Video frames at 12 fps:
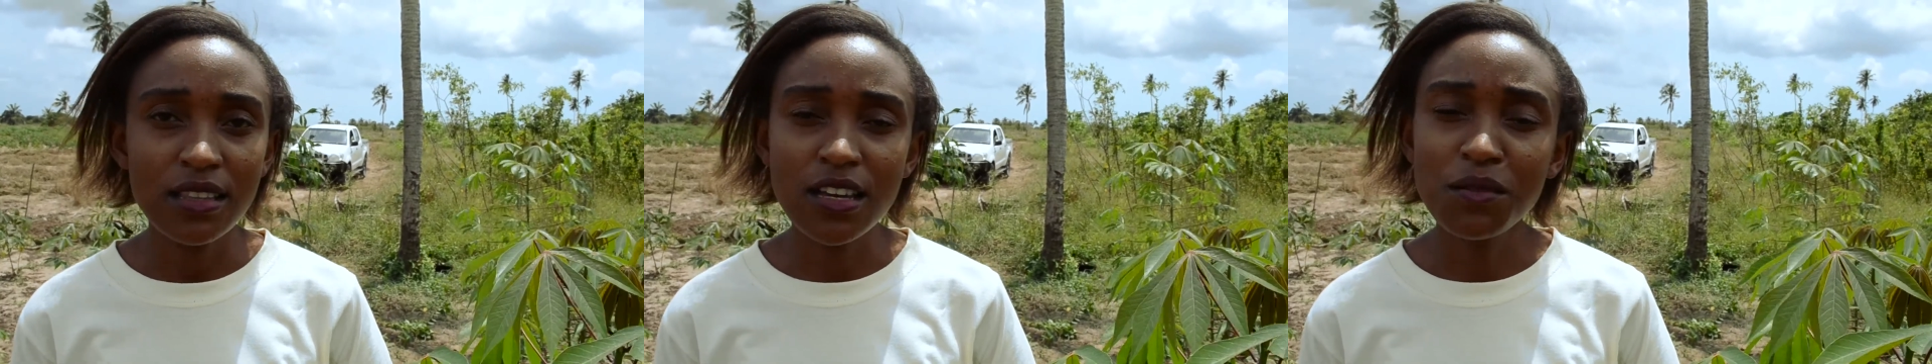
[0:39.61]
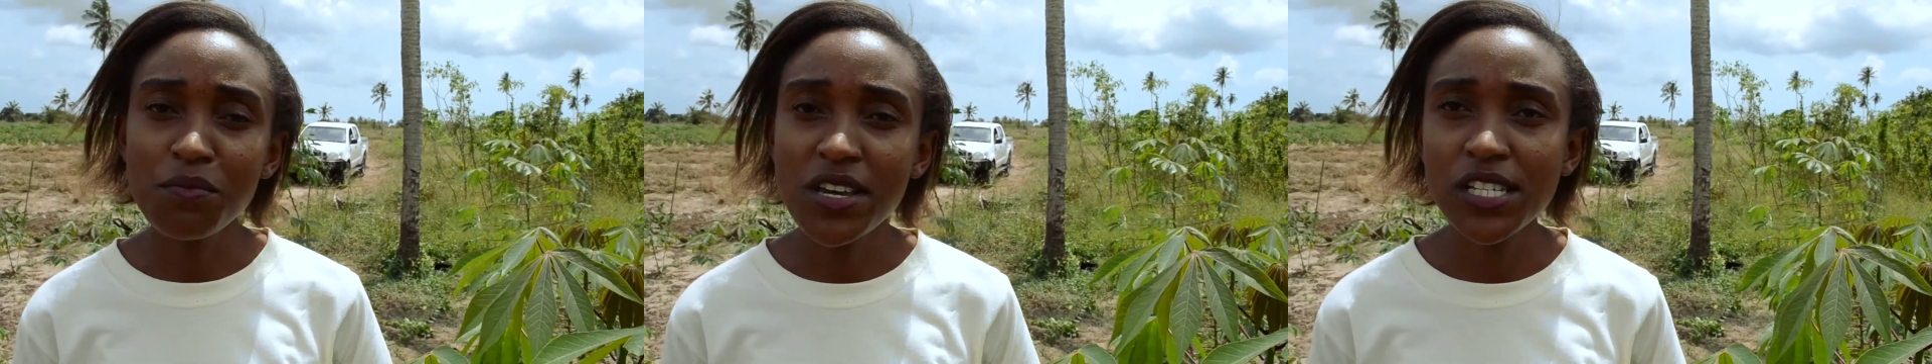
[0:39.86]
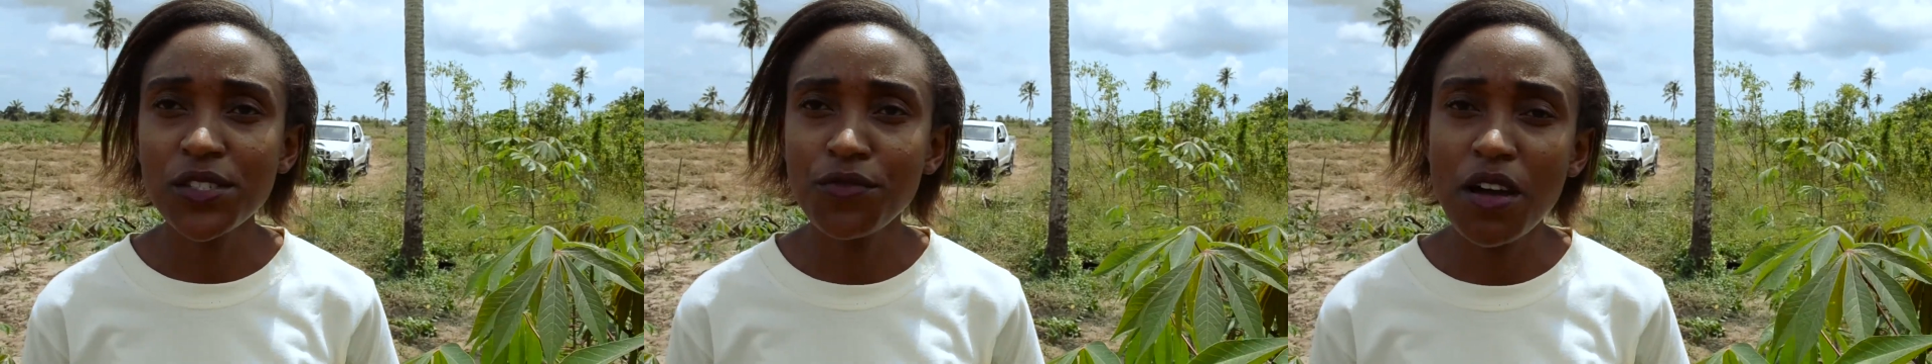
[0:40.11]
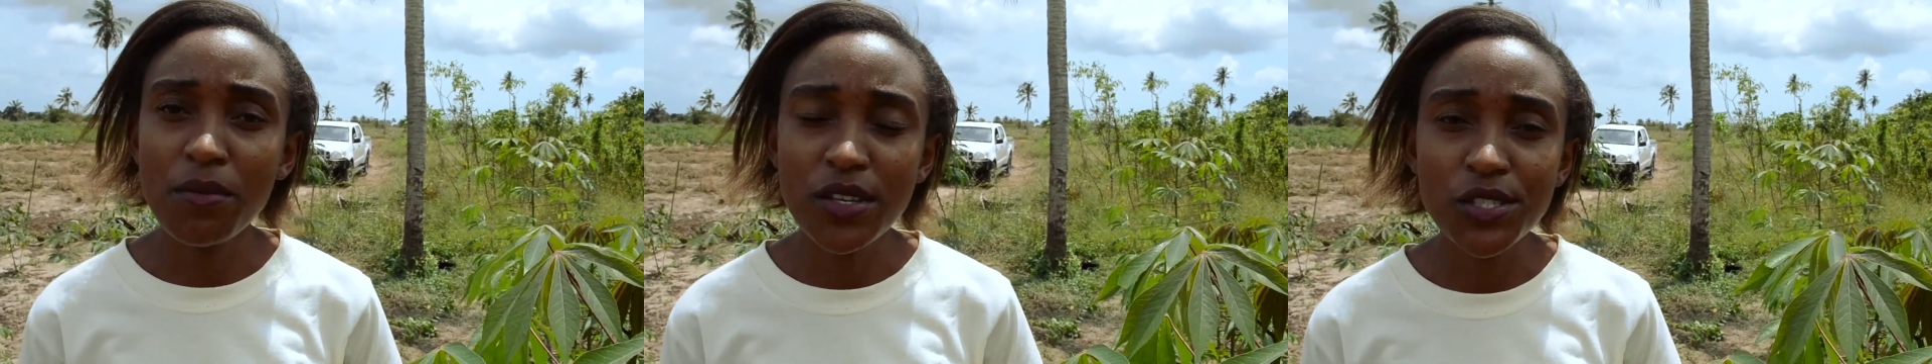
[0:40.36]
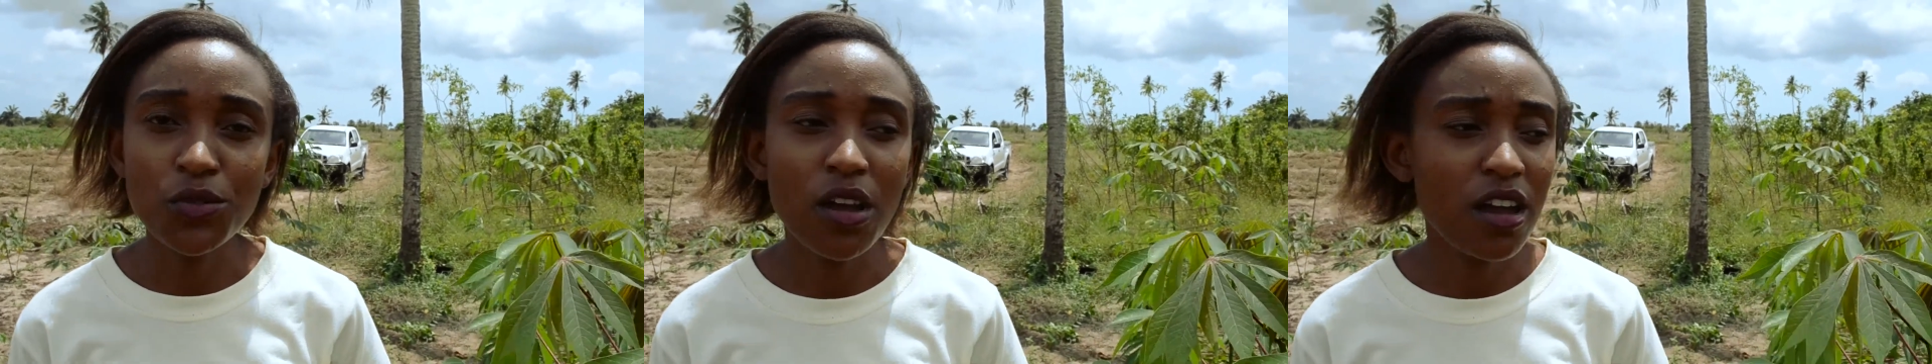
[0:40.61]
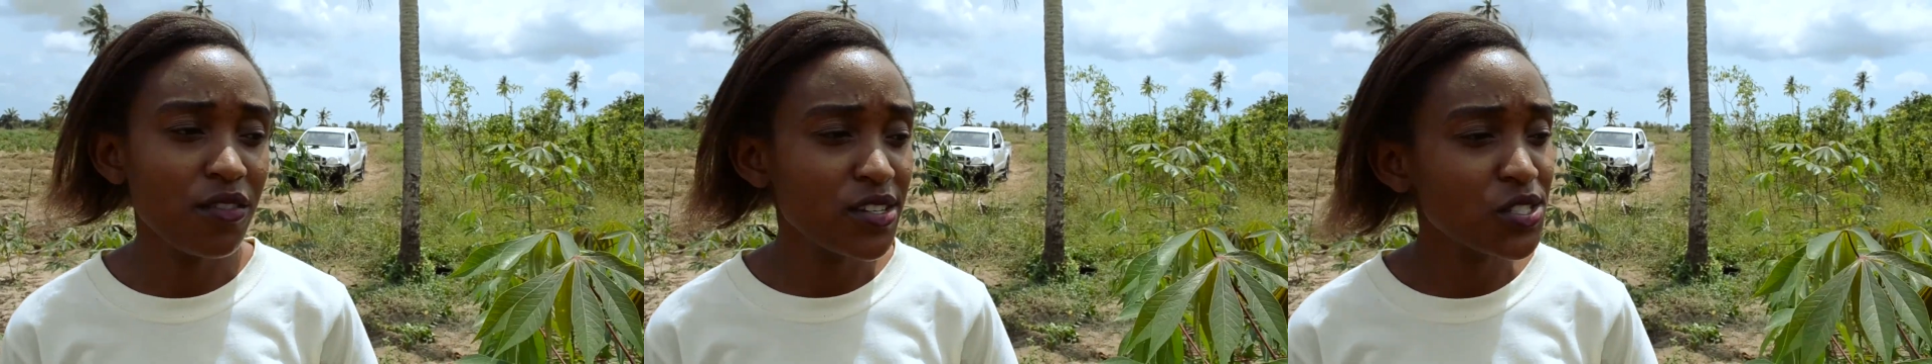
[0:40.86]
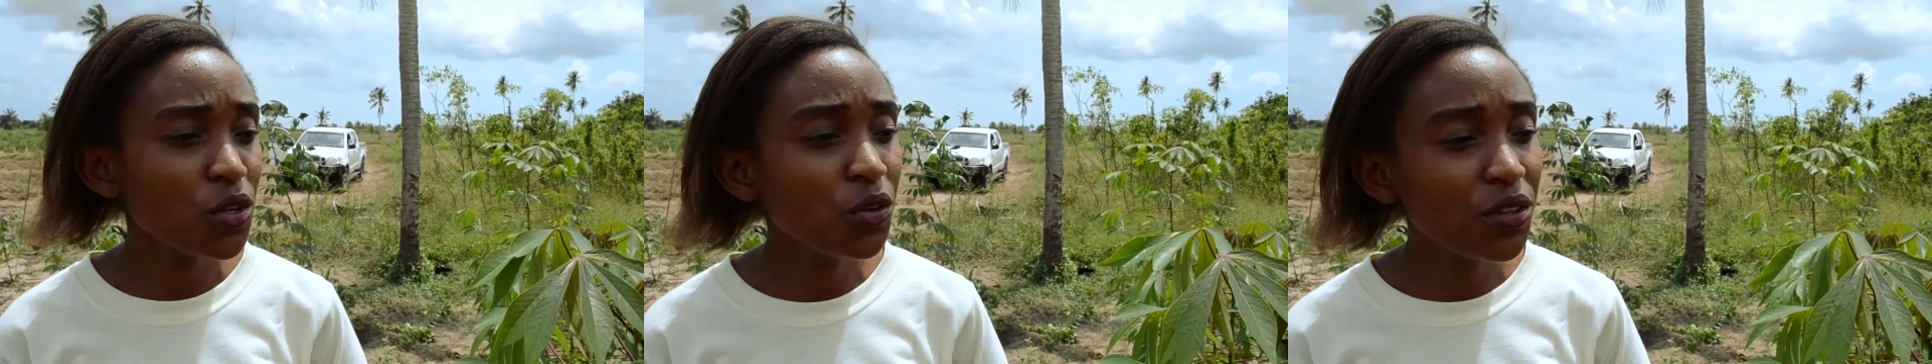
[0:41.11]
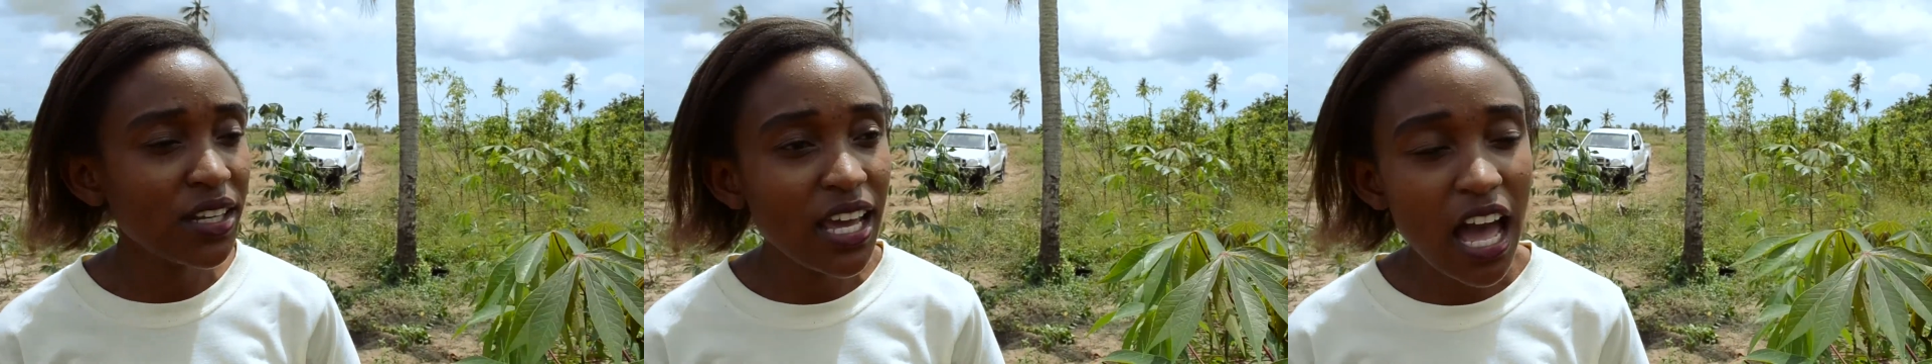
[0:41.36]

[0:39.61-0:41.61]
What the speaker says: That makes farmers to harvest only